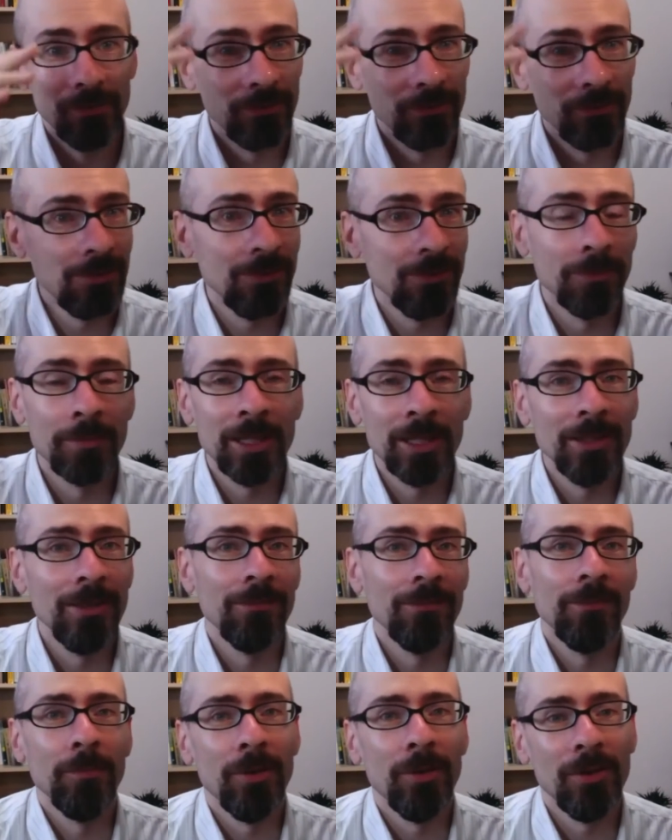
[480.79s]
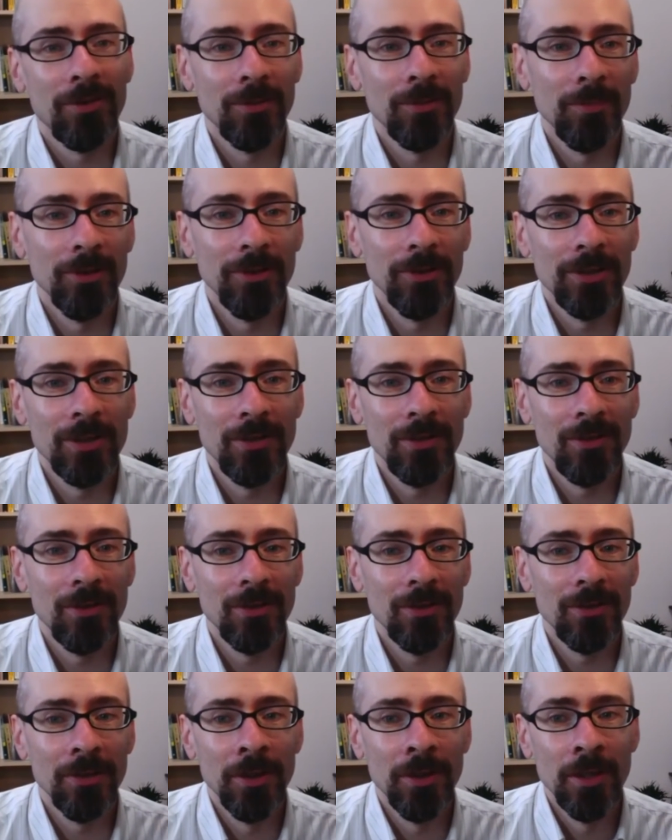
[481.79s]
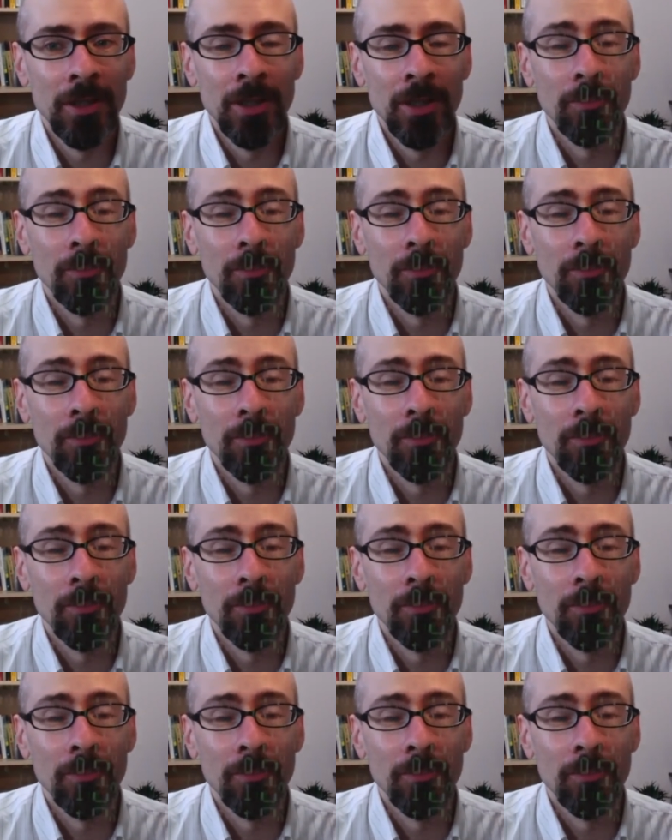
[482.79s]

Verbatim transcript: There's so many different possibilities here.